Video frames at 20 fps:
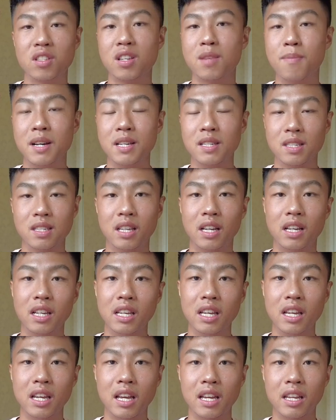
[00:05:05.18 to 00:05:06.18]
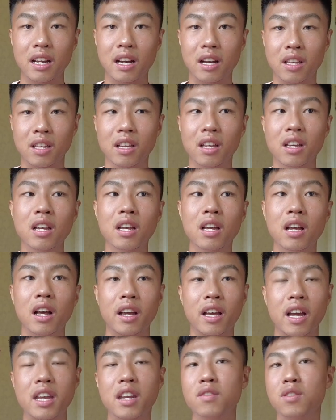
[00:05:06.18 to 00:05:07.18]
on my study, and I
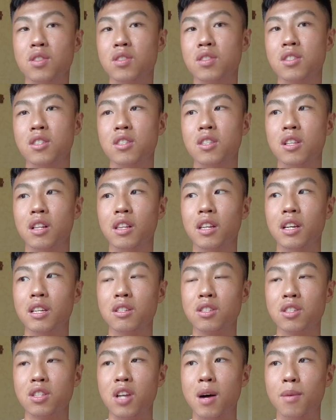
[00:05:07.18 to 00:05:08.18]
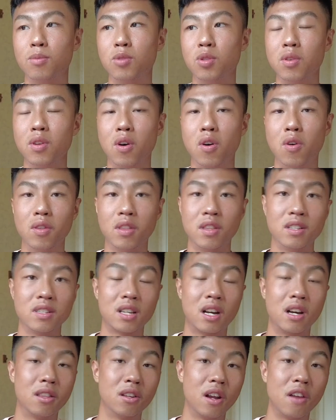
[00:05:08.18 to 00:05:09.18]
kind of just like stopped doing all these
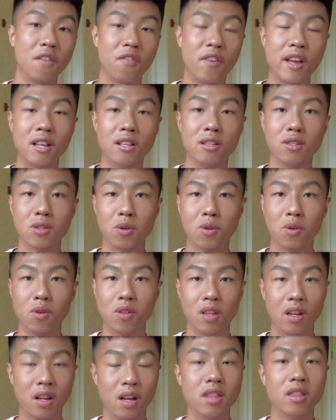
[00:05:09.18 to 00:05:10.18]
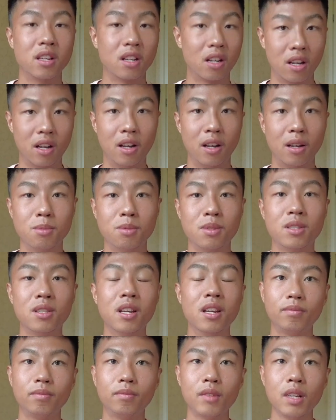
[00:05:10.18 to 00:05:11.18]
other events or the clubs.
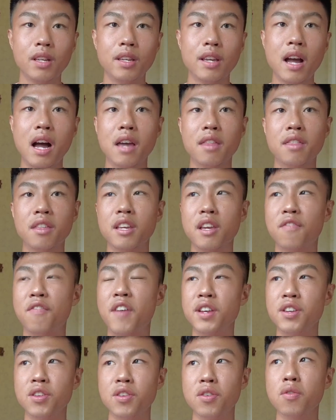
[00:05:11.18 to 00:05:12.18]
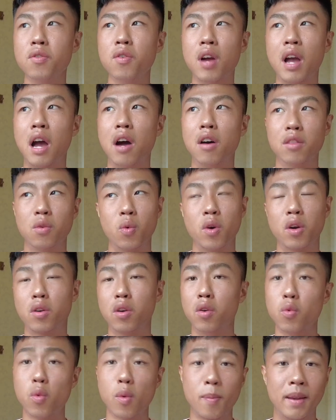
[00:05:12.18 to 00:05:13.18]
Yeah, I think if I knew how the
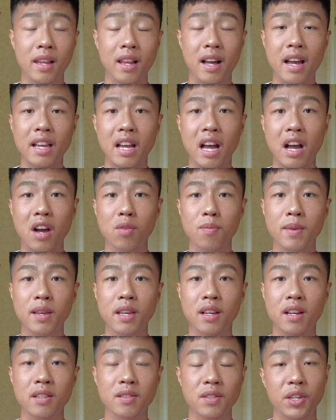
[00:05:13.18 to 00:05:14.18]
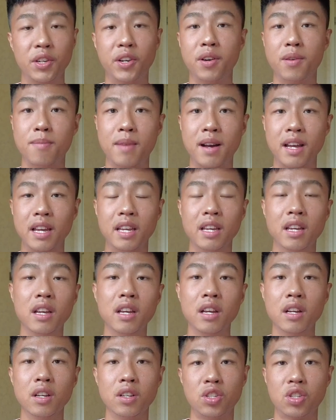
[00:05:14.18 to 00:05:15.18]
workload would be like, I would be consider my
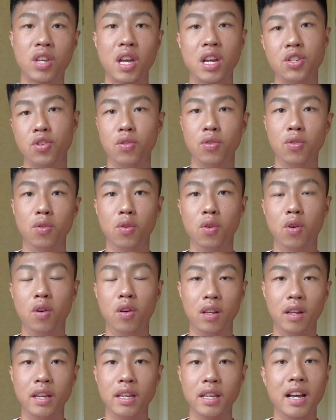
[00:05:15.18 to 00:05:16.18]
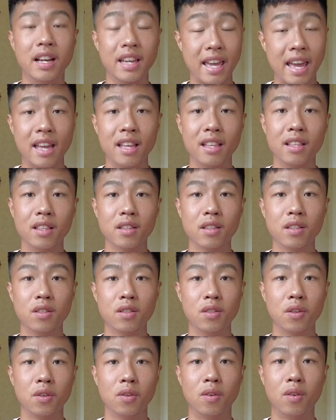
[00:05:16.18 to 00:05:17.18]
schedule like again.
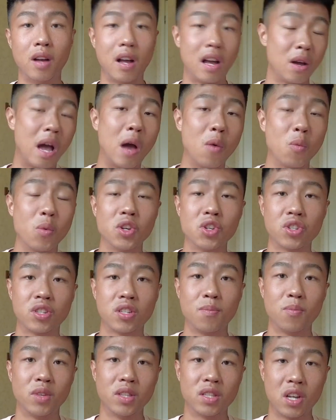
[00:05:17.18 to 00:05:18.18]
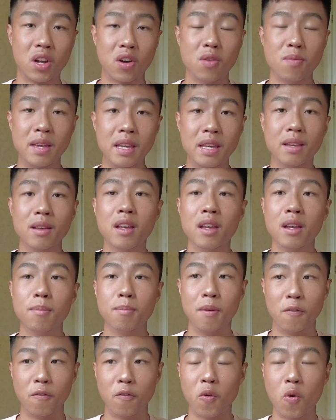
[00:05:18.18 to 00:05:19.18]
So I wish someone would tell me
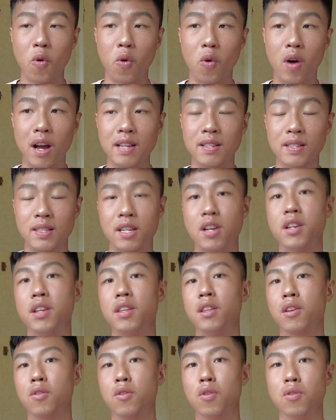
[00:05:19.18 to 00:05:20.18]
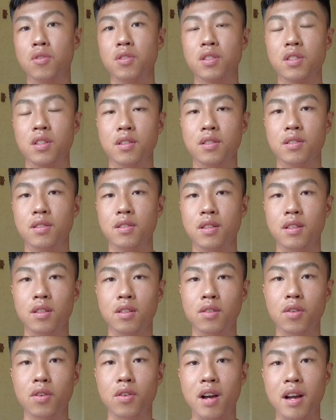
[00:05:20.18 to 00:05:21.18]
before I started the course, because
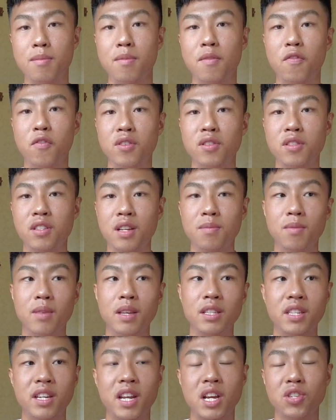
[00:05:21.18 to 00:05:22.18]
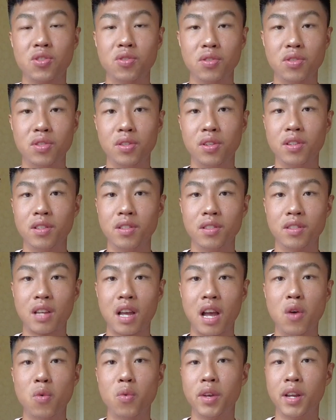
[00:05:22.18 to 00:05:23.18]
I'm a first-time international student.
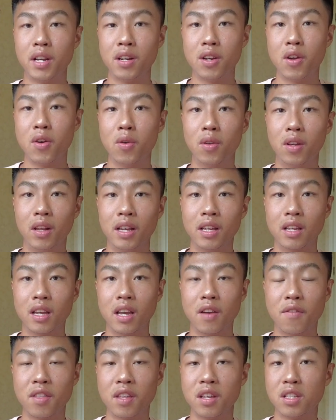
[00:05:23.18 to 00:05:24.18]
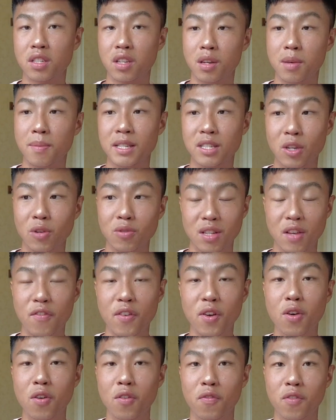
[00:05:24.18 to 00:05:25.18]
How would I know like everything's gonna be so
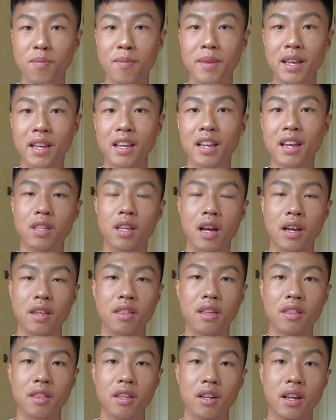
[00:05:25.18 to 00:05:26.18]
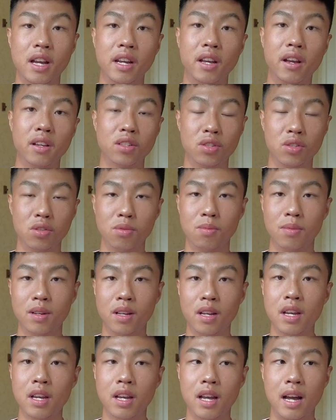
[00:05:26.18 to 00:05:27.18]
difficult for me? I think they kind of assumed
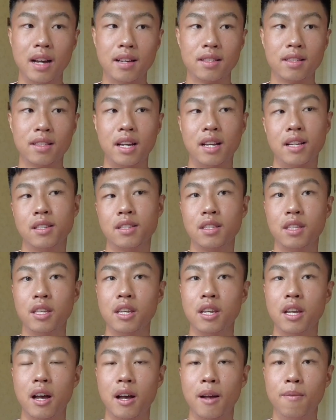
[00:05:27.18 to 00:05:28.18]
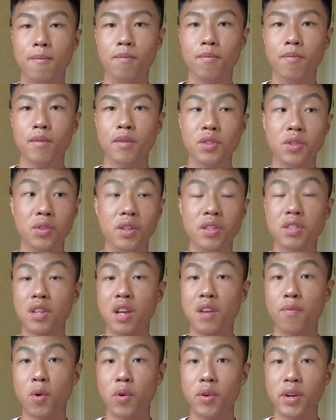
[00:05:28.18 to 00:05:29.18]
us as the students who
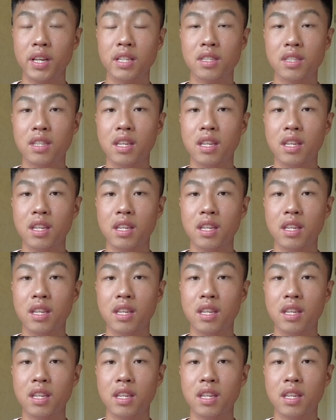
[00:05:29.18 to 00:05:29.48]
have already